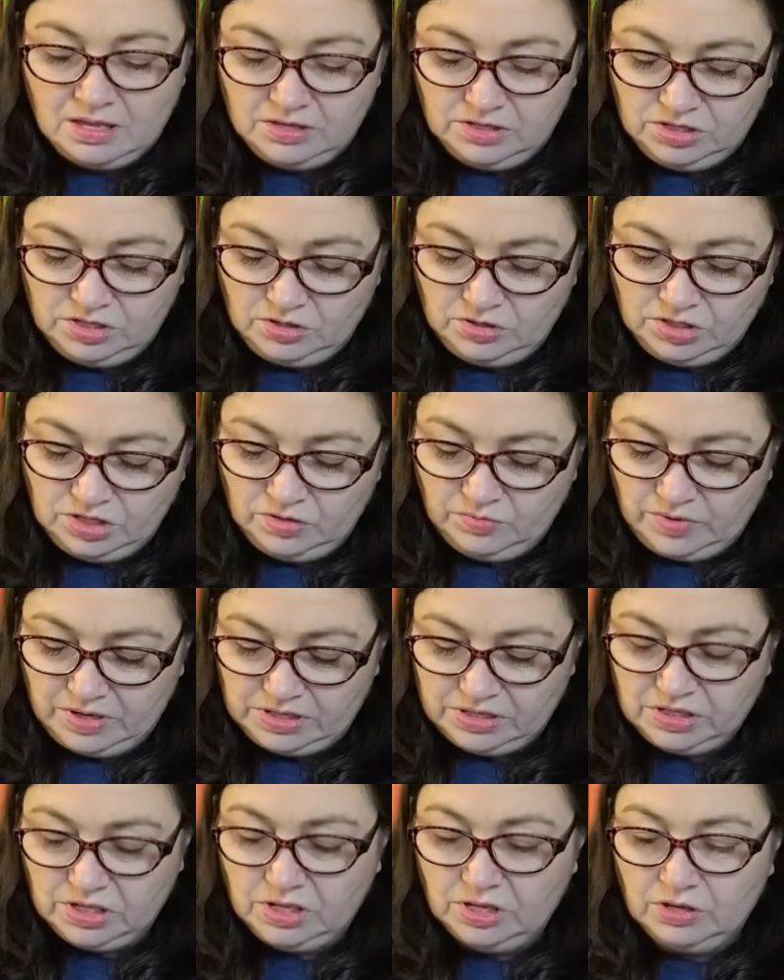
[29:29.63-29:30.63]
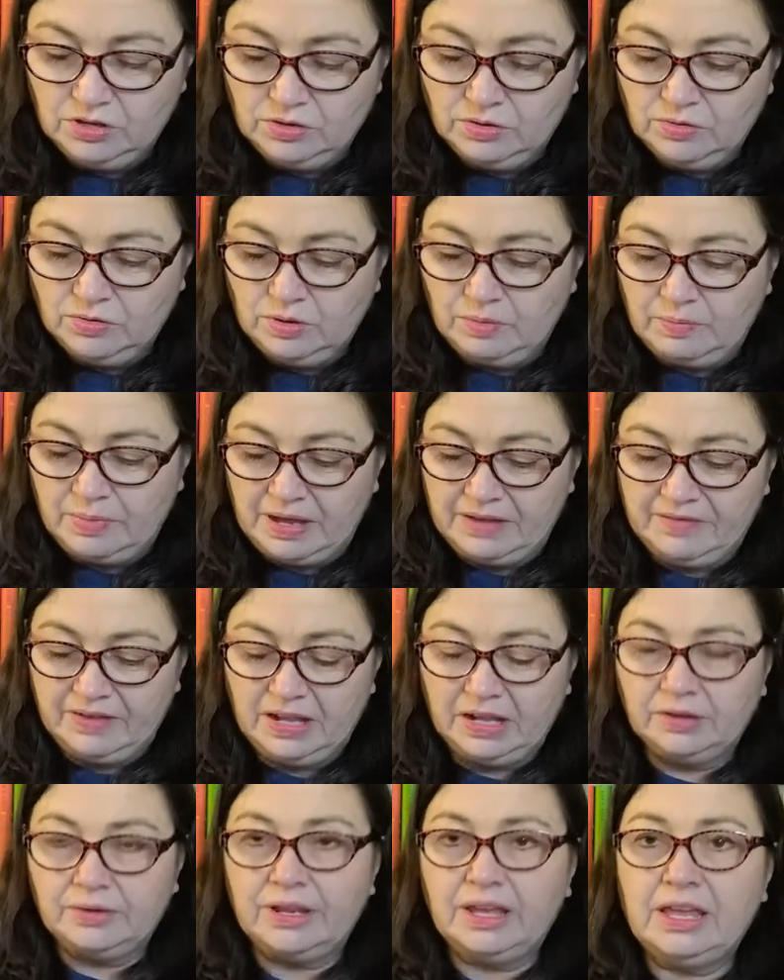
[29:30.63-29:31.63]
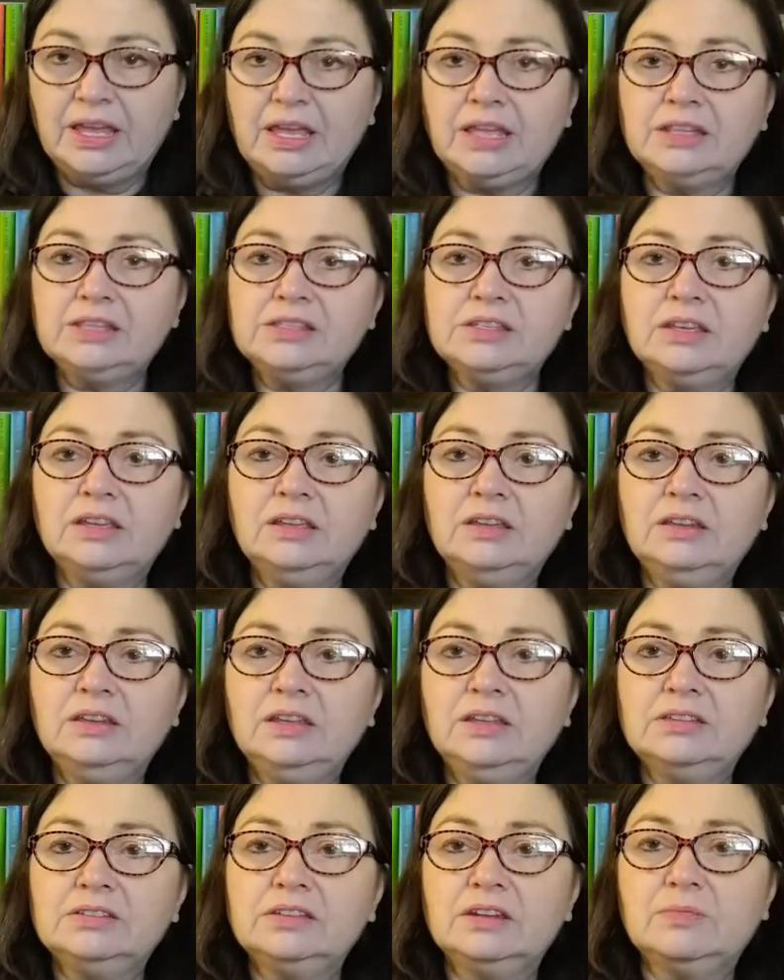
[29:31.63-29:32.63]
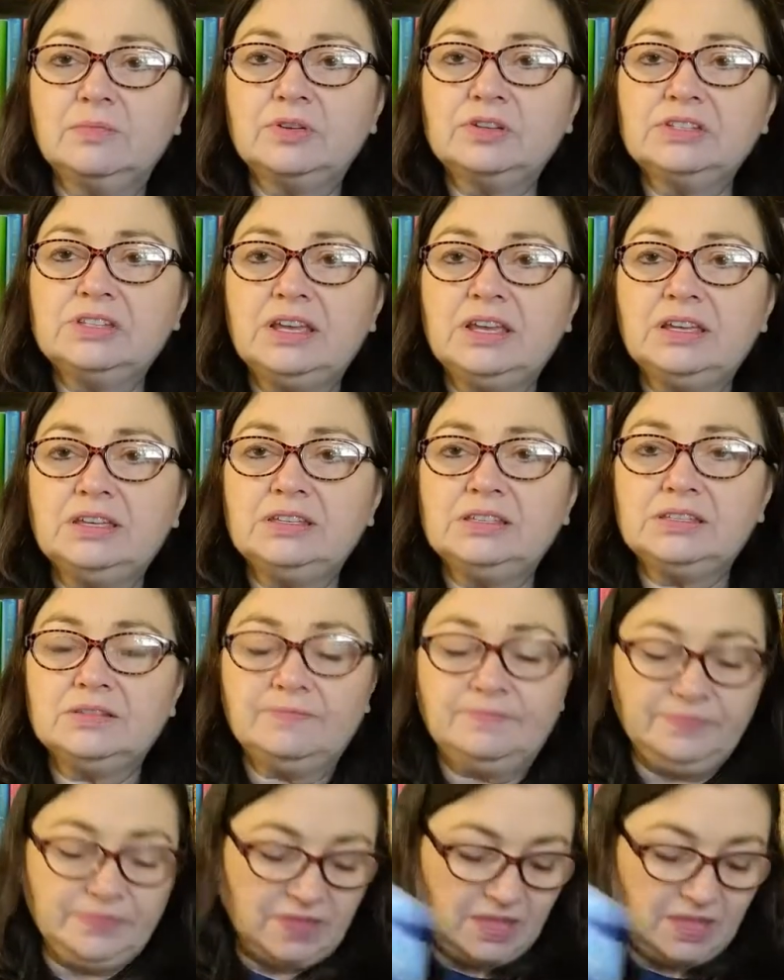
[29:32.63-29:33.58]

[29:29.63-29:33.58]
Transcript: Search and Rescue by Valerie Hansen is number 6.